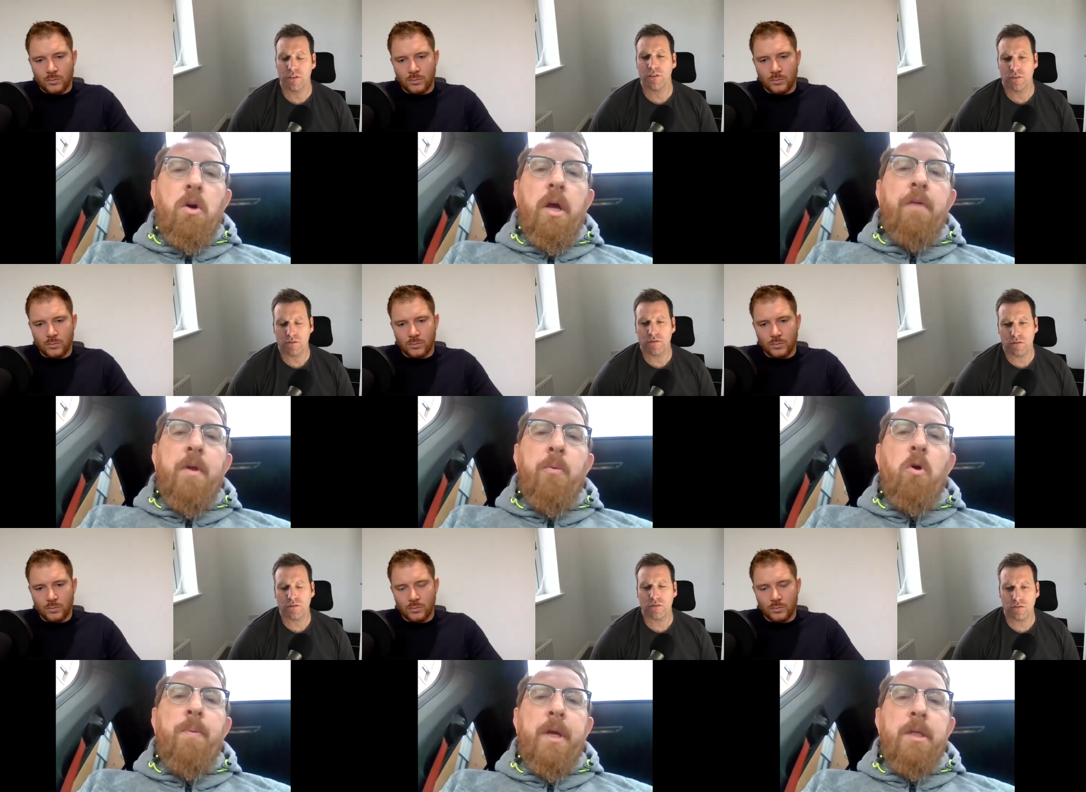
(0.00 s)
Speaker 1: or if the
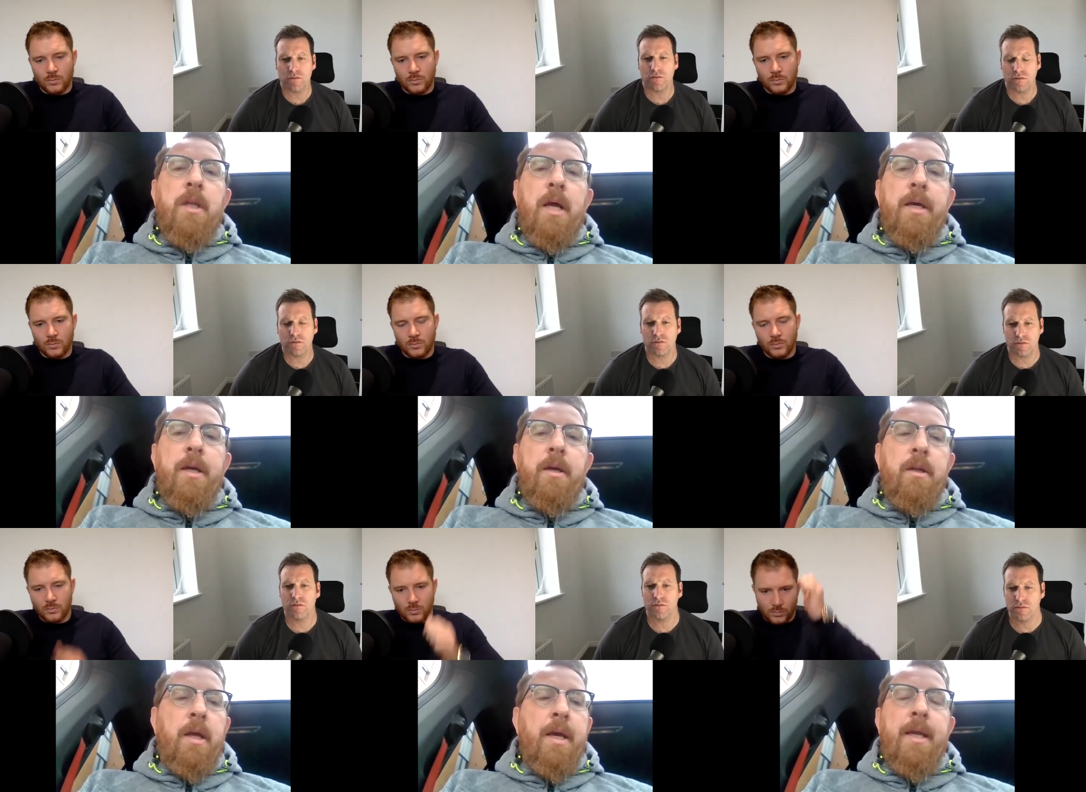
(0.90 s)
property is lie,
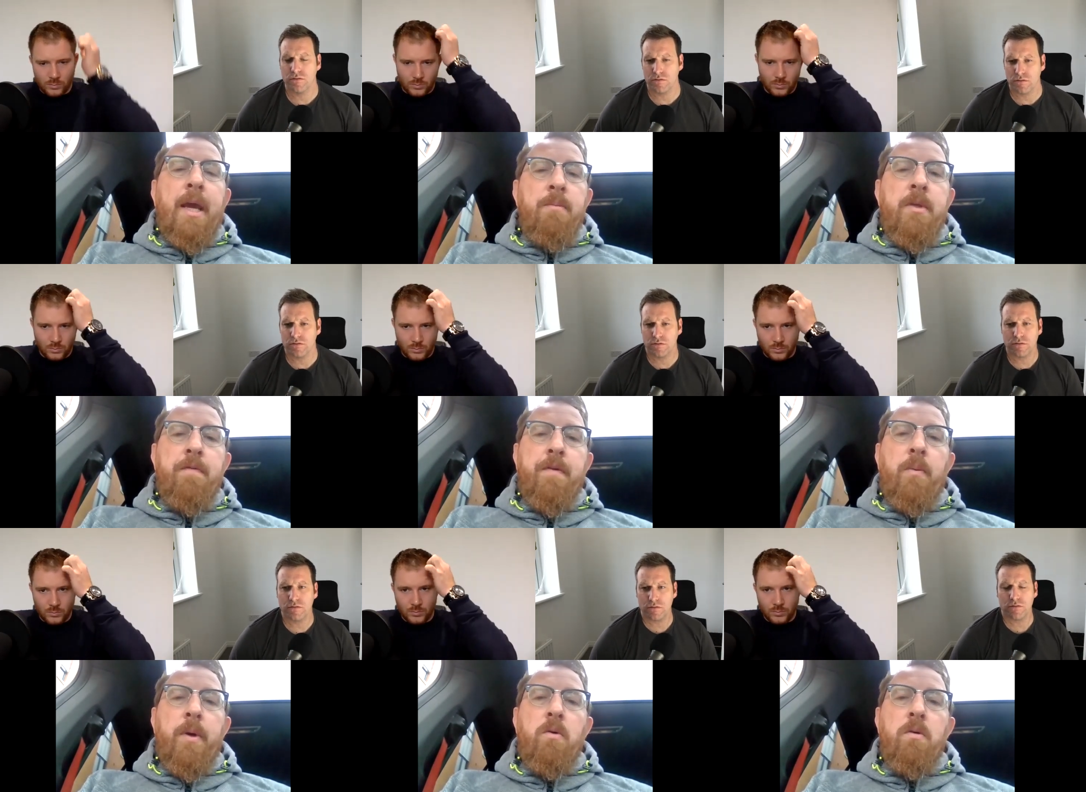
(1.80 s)
lying empty for
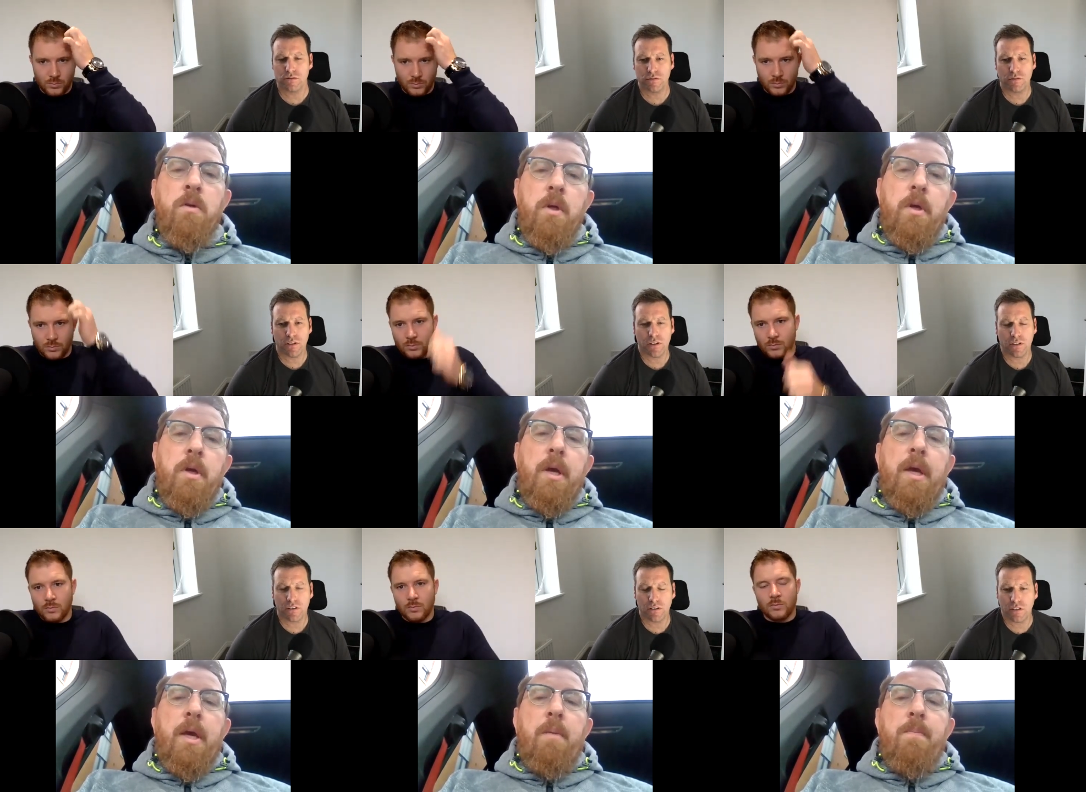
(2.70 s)
a while.
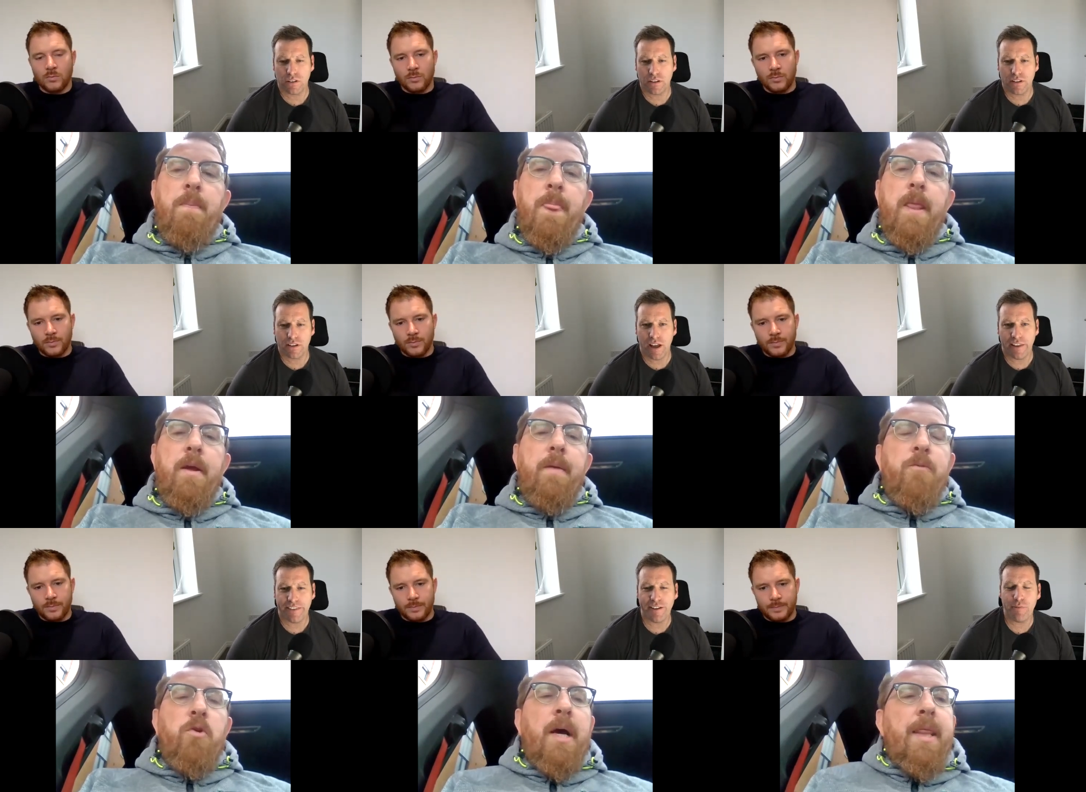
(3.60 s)
Yeah. Um, I
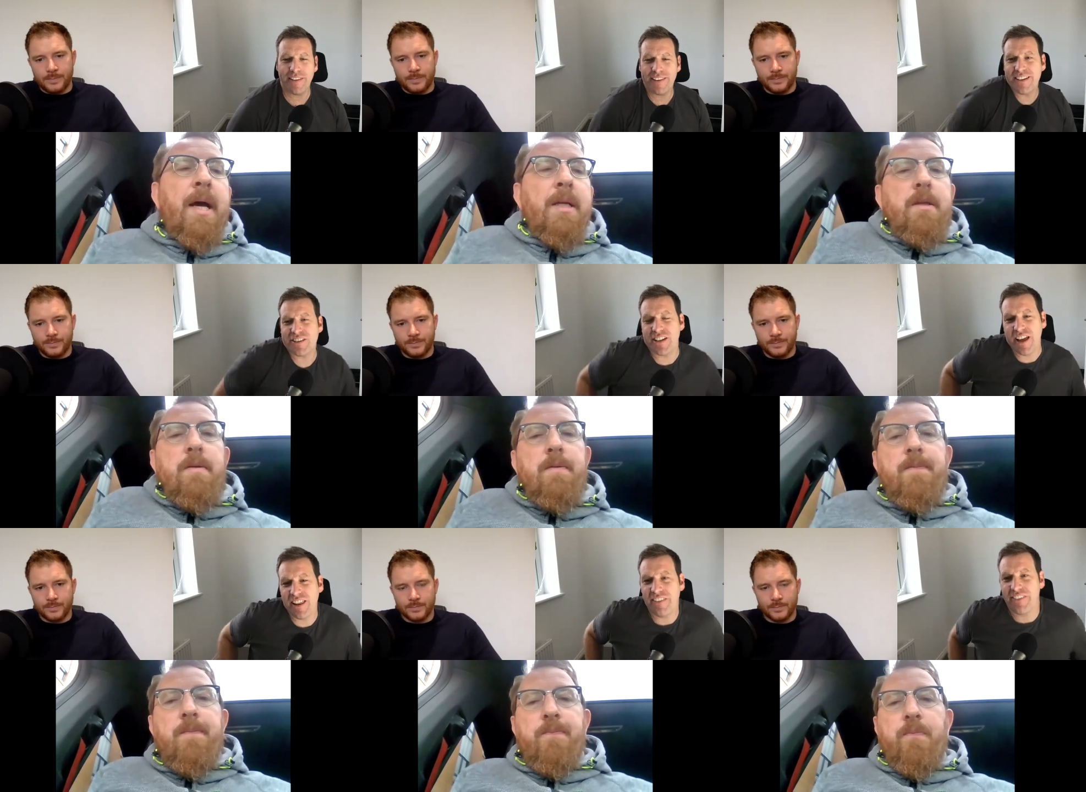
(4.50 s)
think that, with the
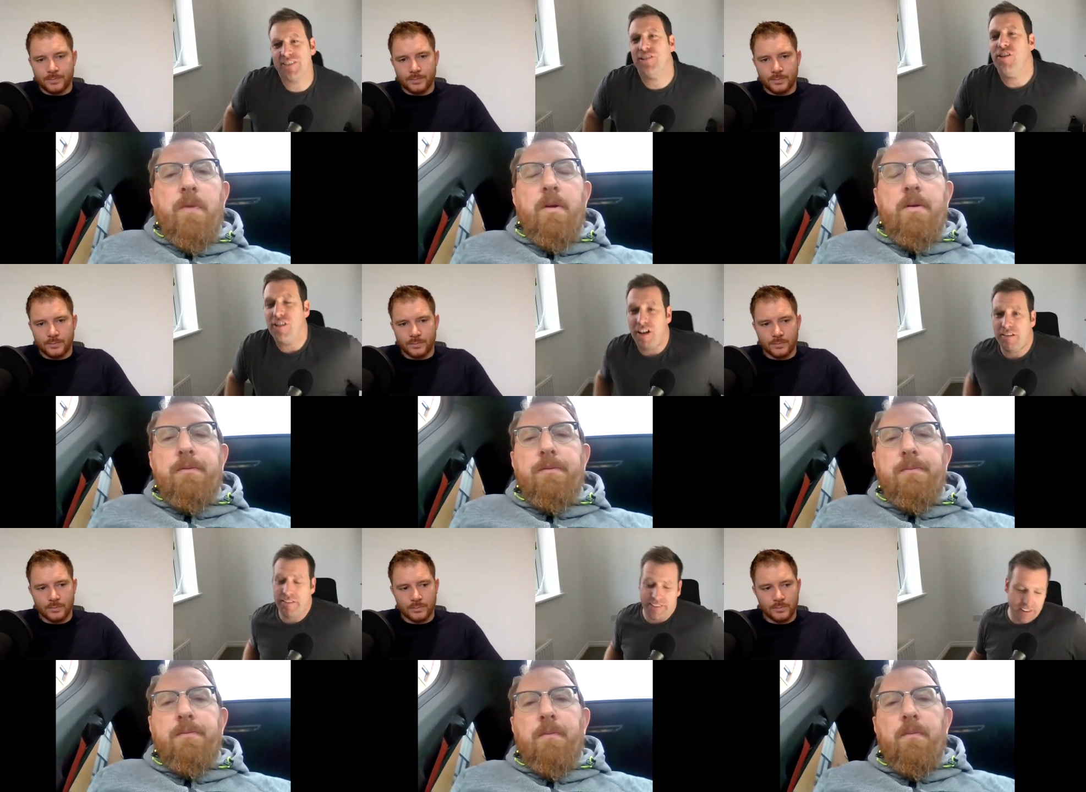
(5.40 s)
Speaker 2: Legionella, there's not.
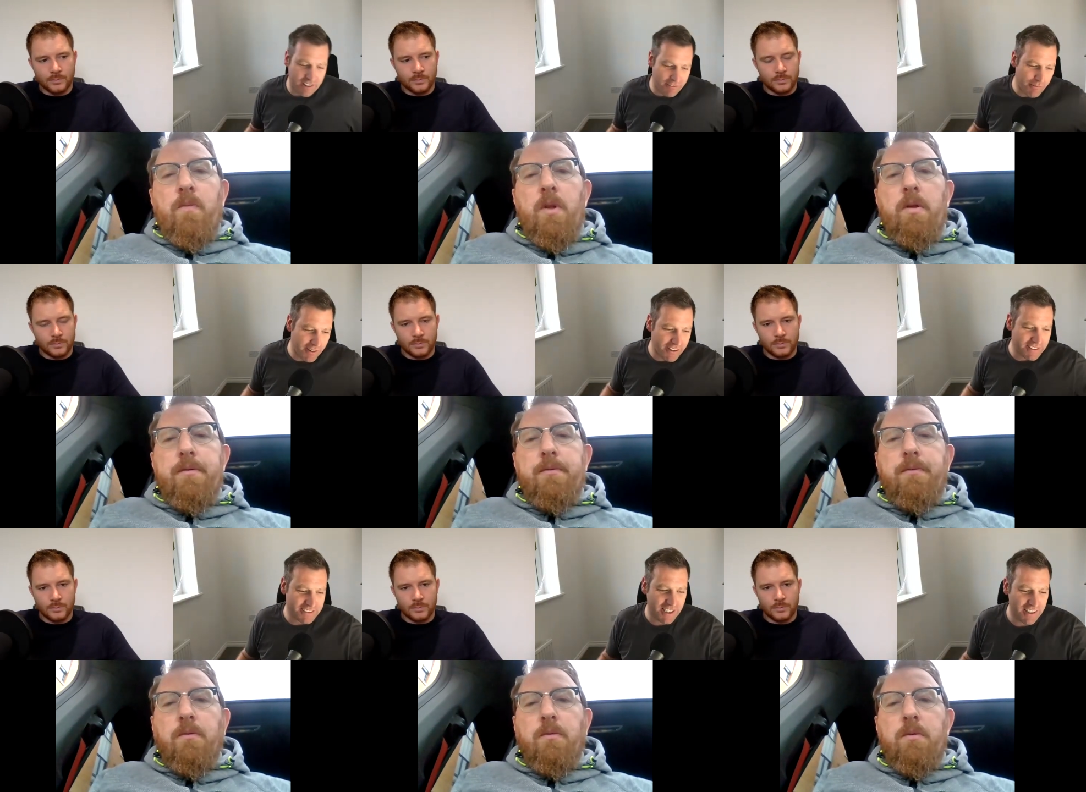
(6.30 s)
I think if I'm right in
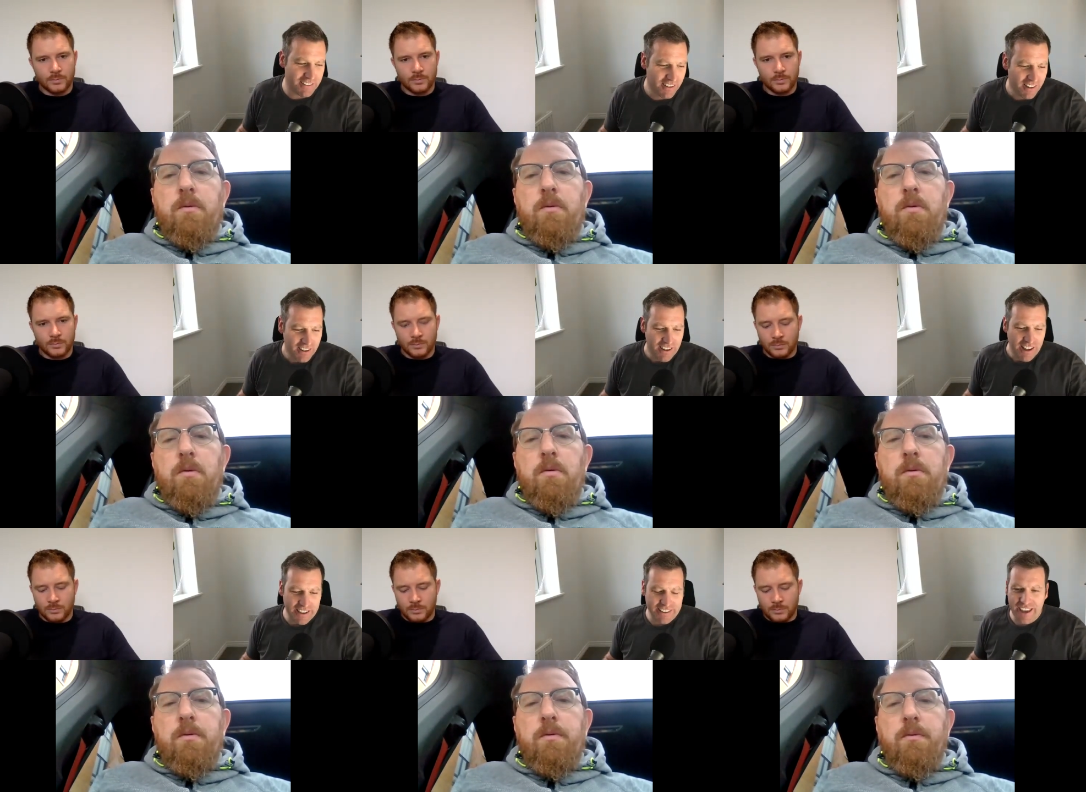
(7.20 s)
saying
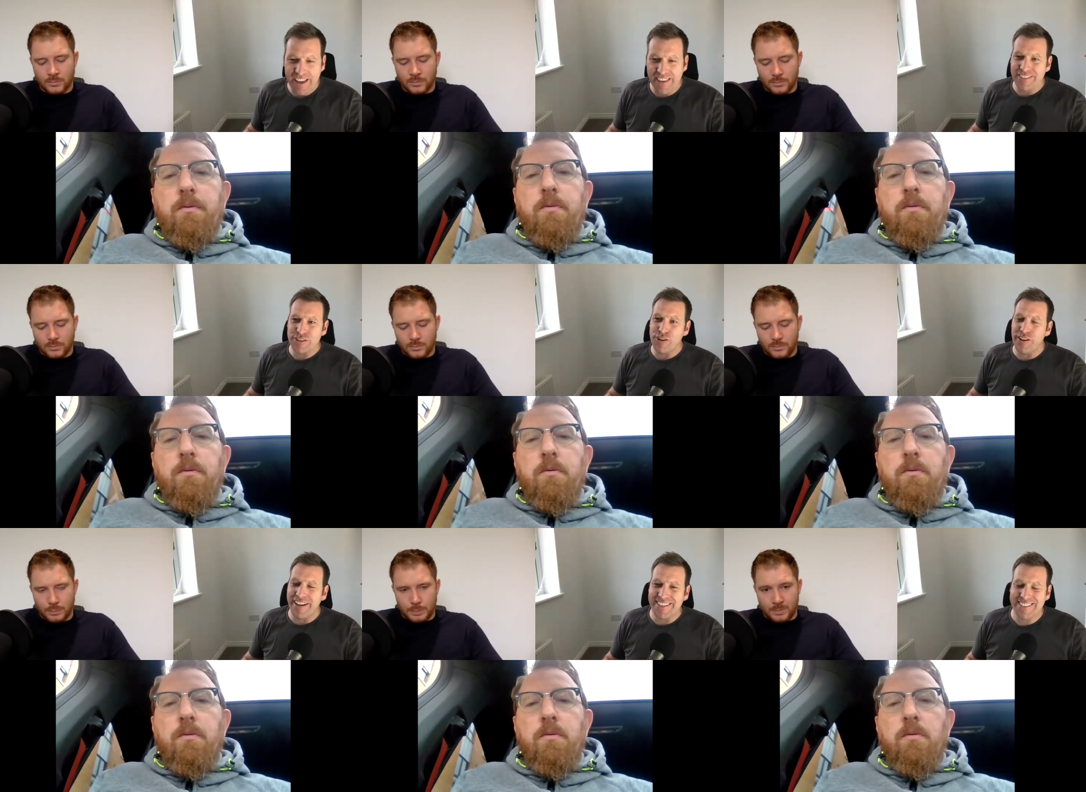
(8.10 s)
again, there's
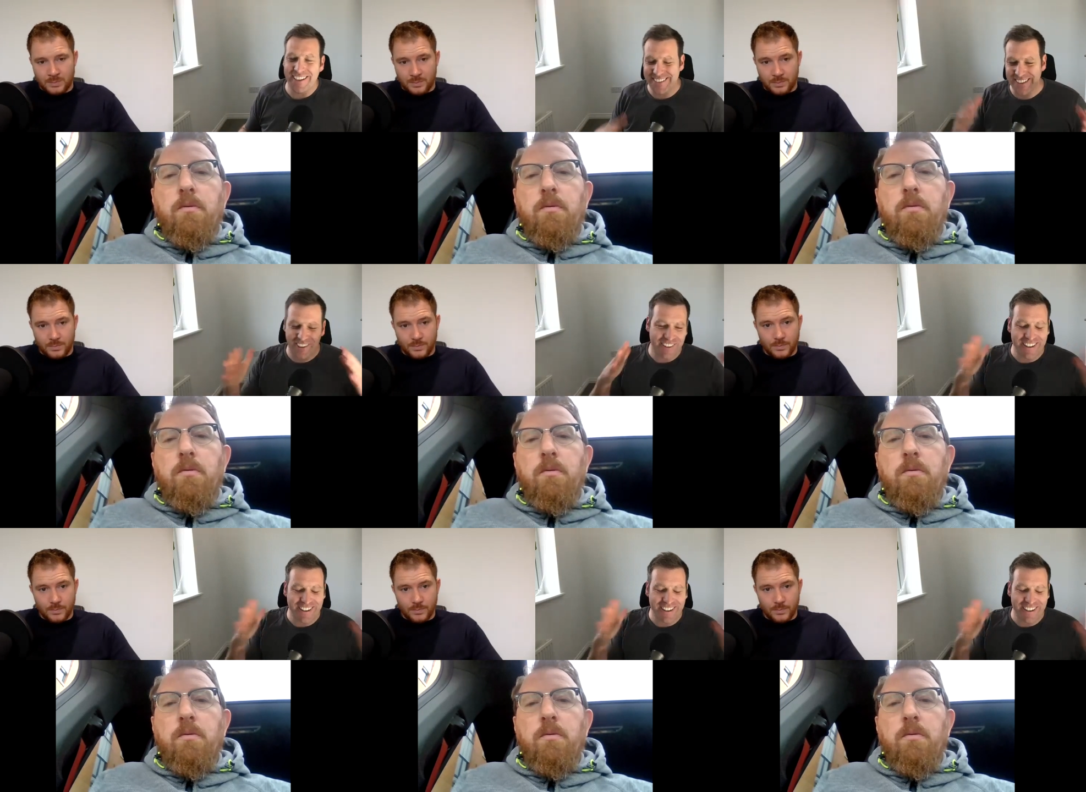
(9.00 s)
not. It's it's another